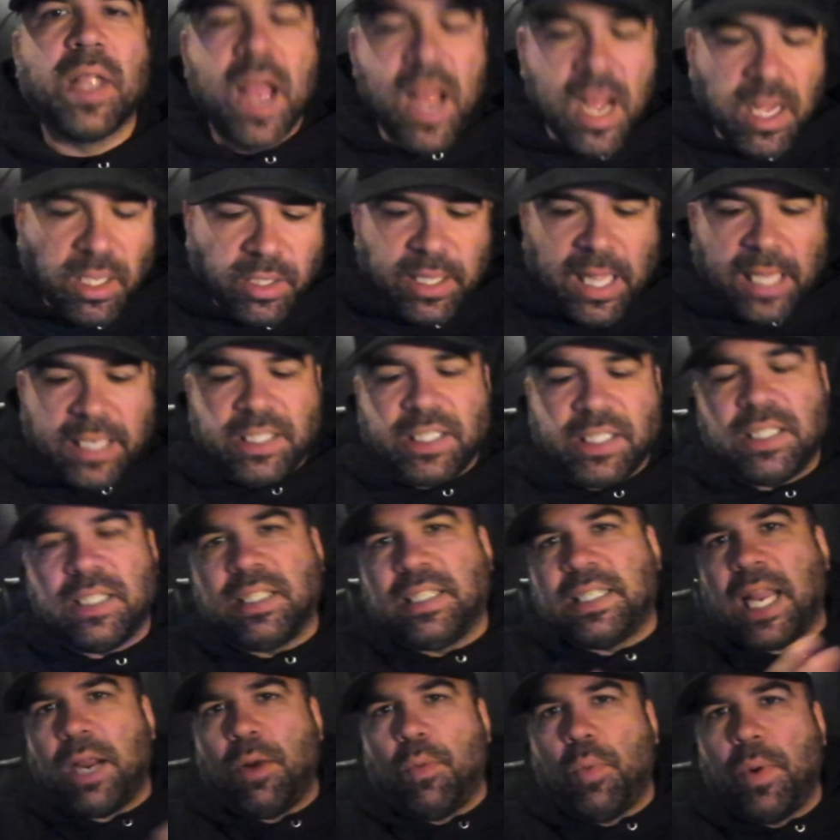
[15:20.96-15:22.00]
let's just
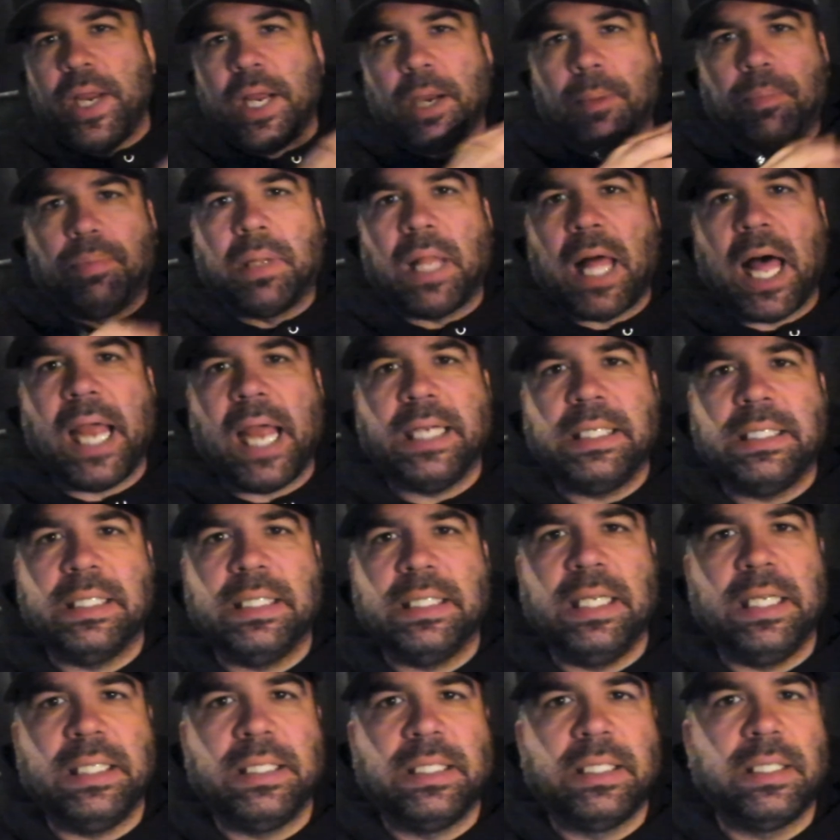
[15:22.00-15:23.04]
say we apply to
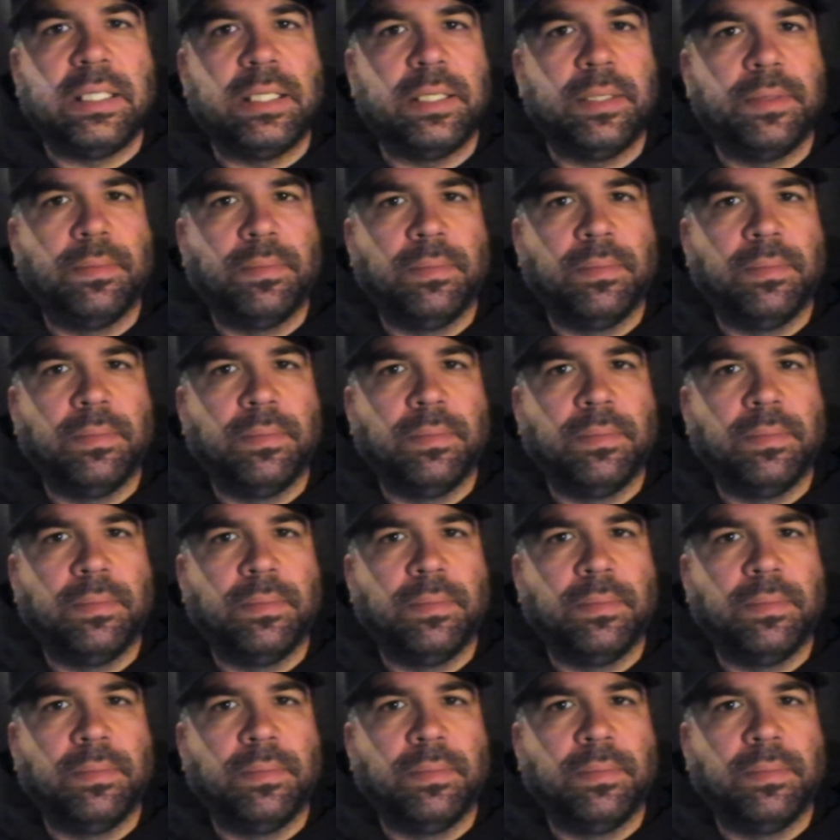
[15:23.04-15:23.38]
this.